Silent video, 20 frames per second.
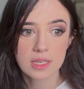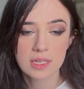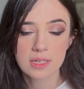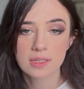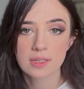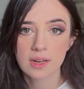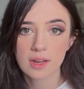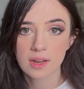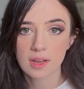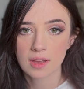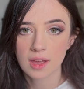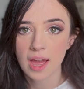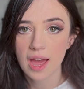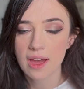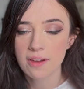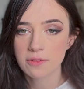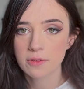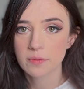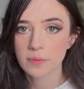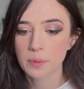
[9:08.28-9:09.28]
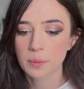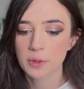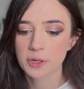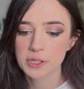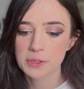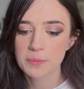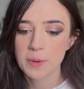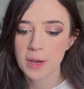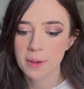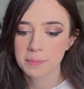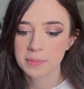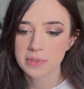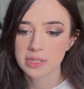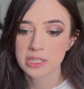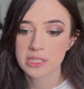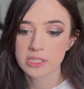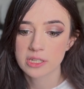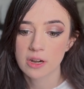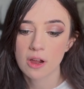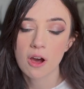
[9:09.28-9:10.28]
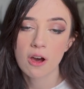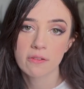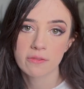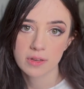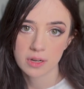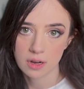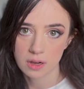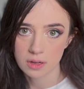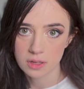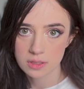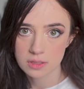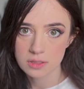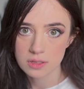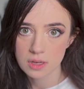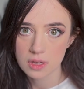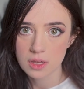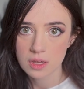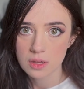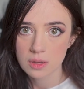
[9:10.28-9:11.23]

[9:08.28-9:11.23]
the half of the world's population off-and-ons.